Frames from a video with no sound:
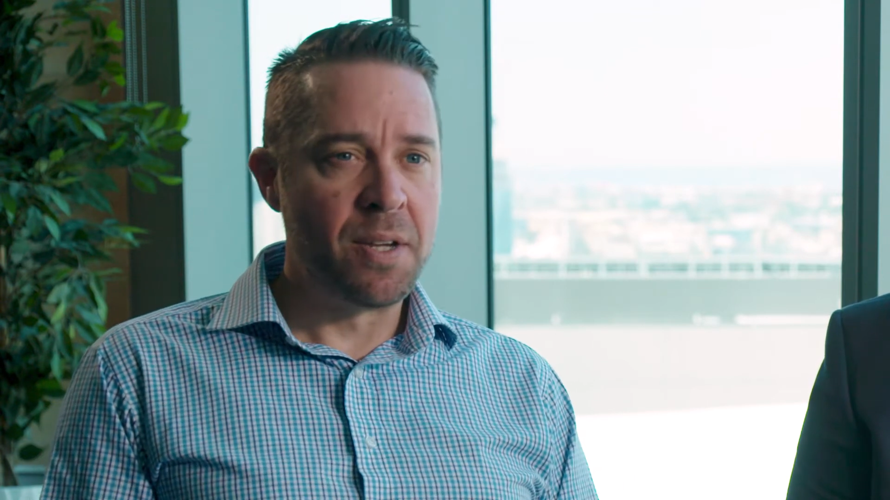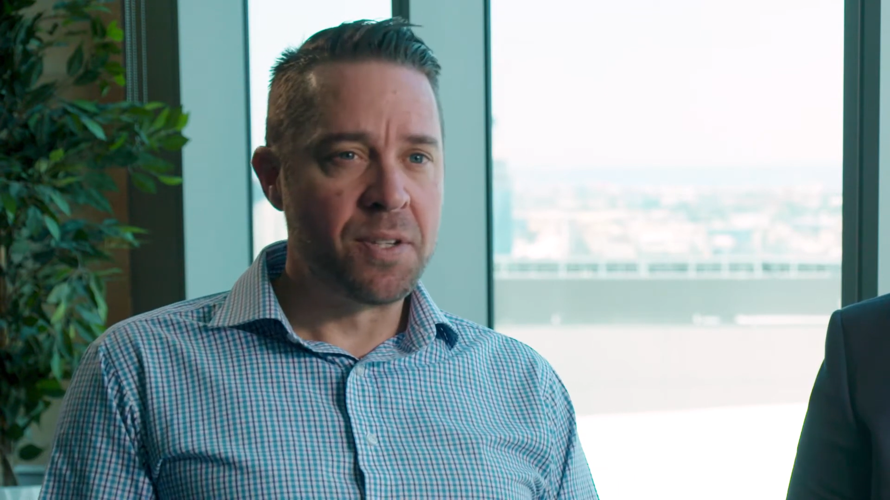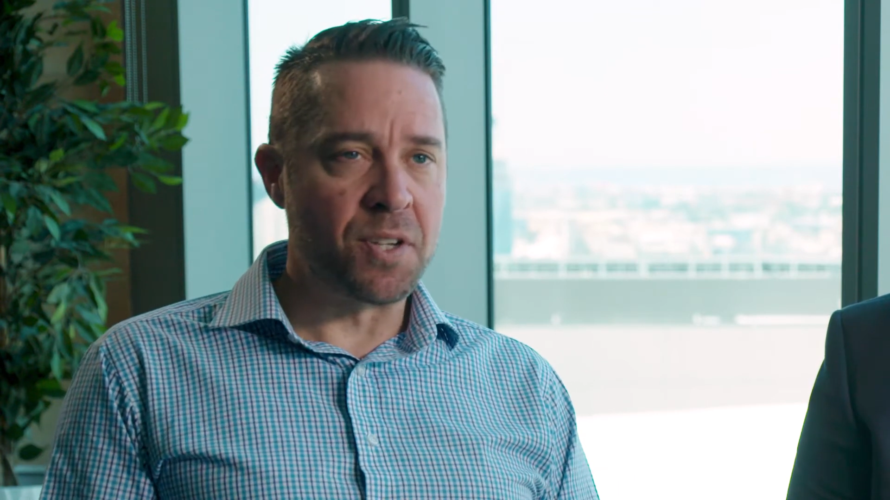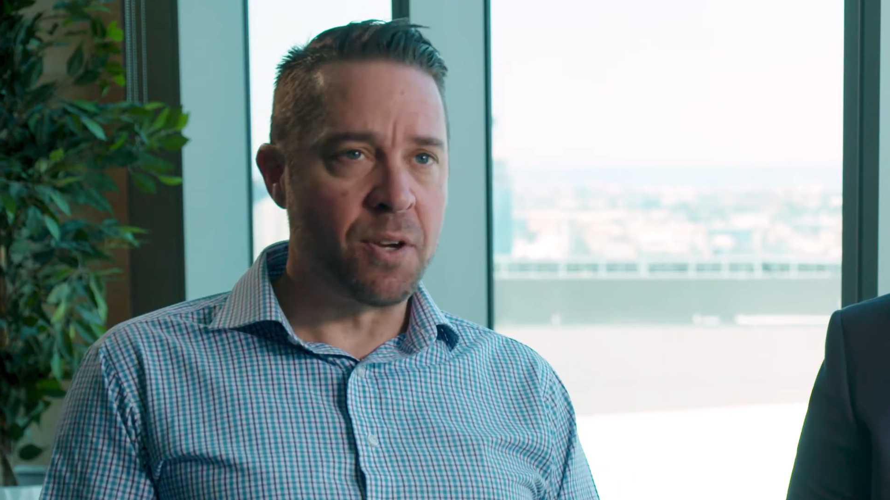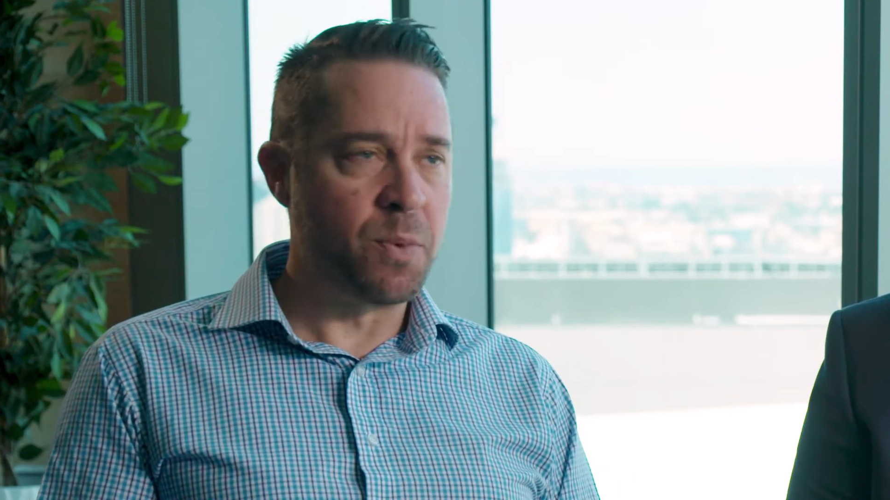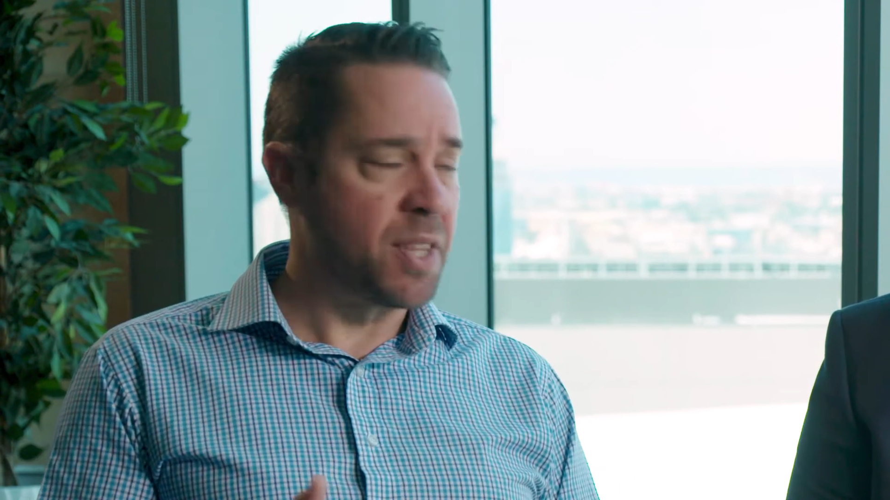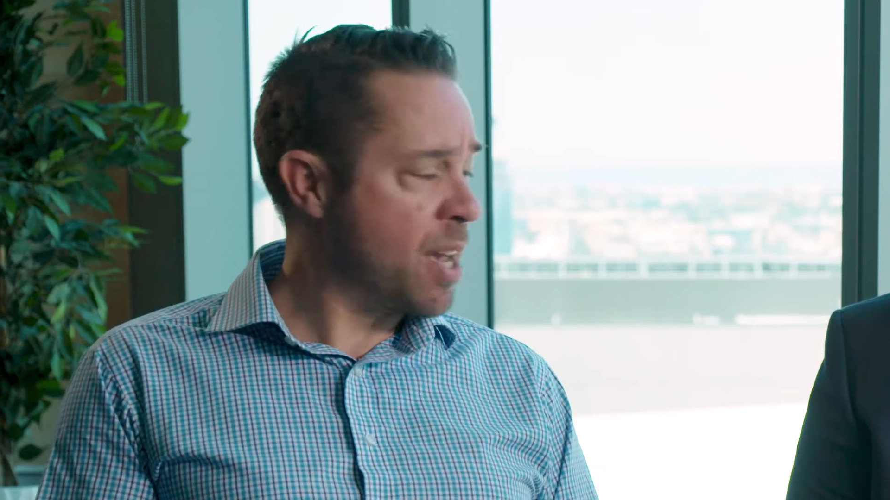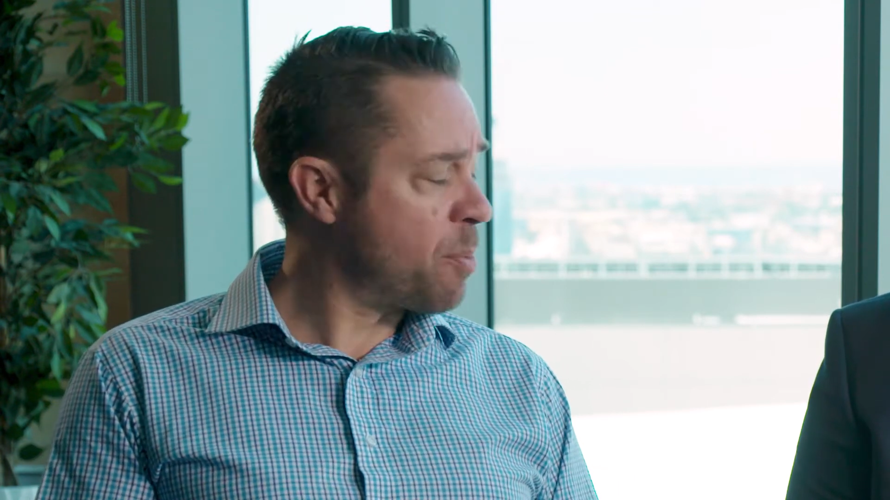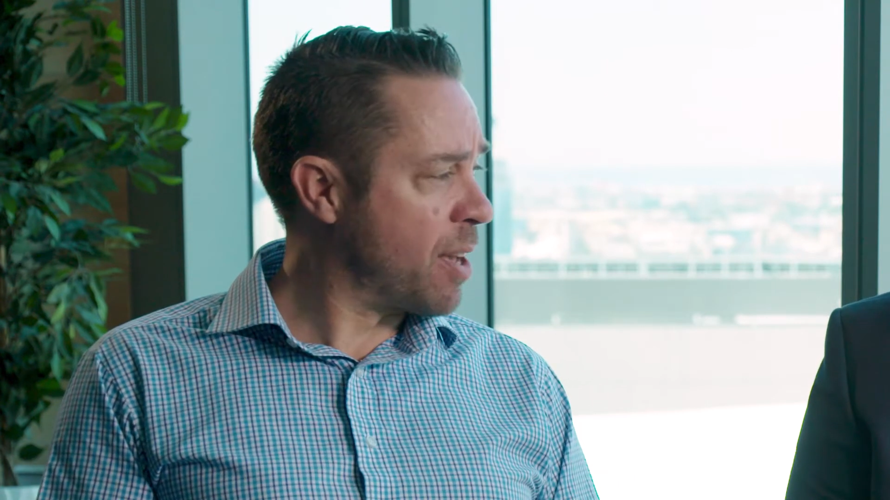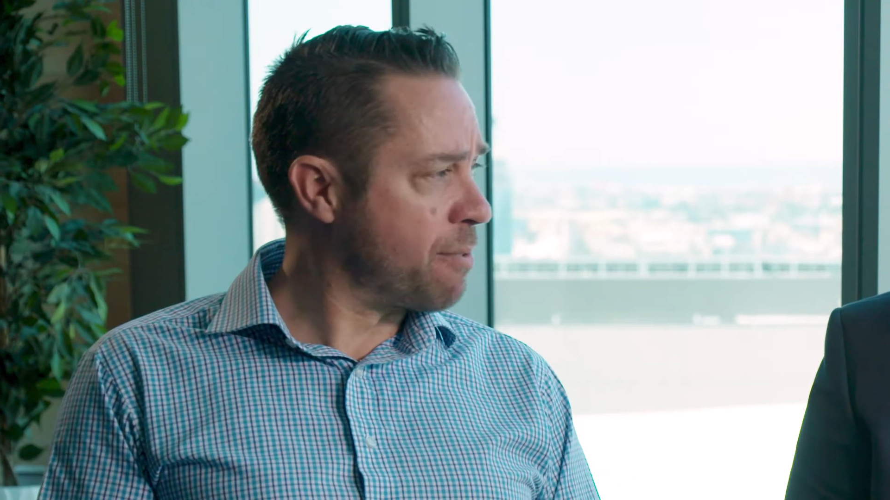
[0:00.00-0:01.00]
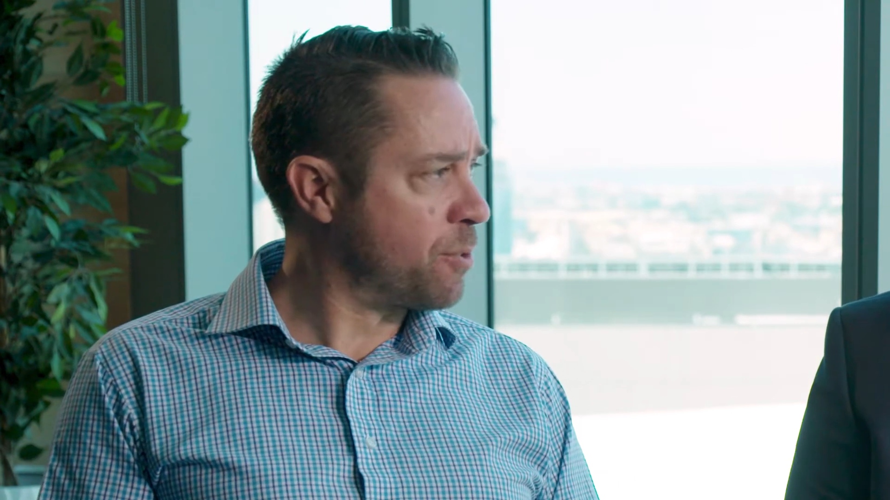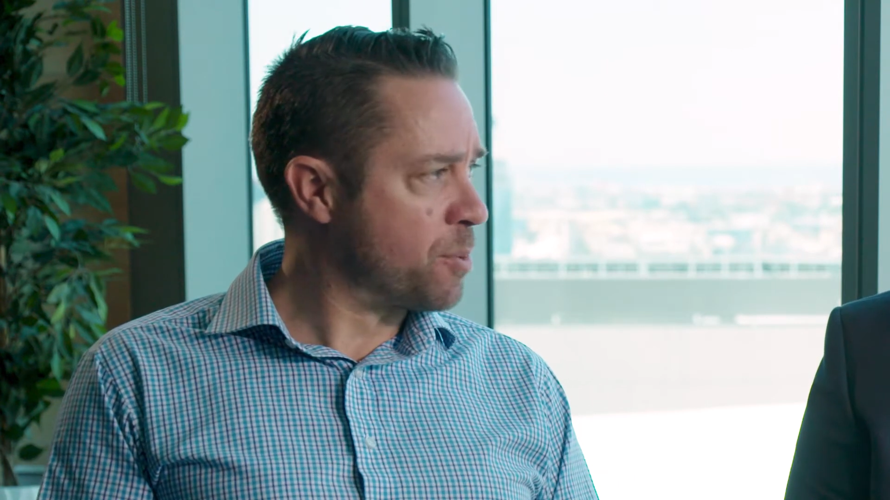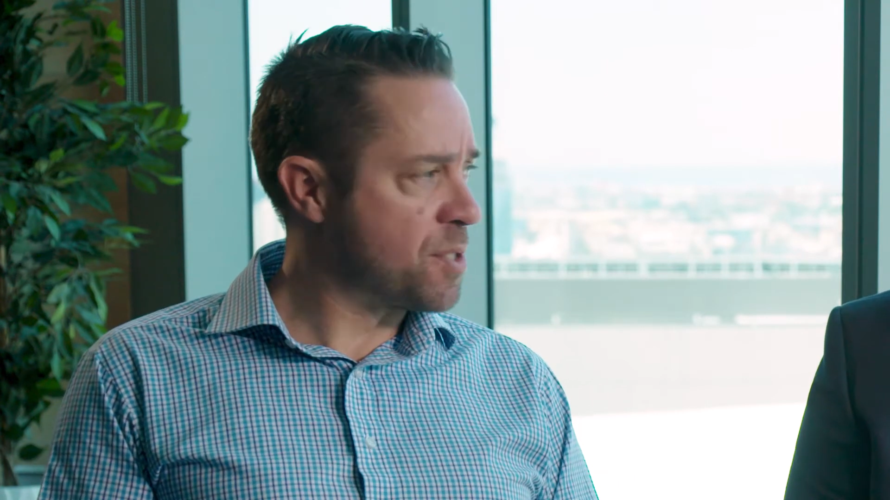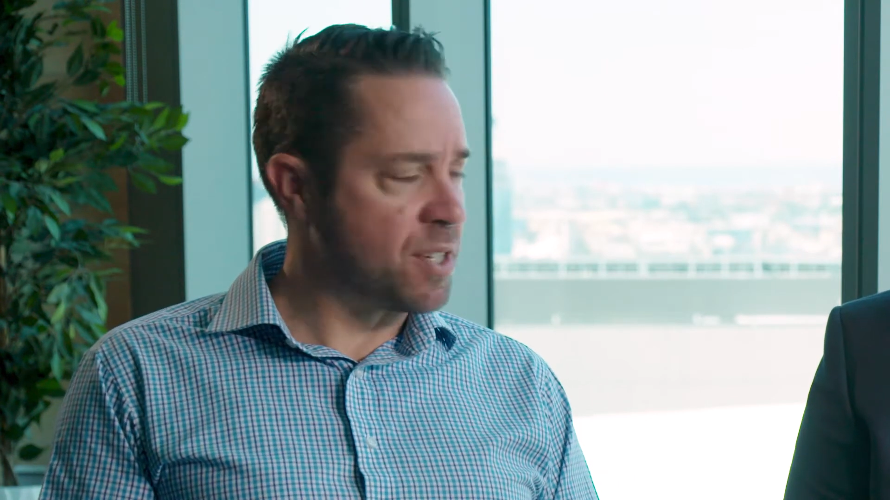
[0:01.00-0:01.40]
So within our platforms,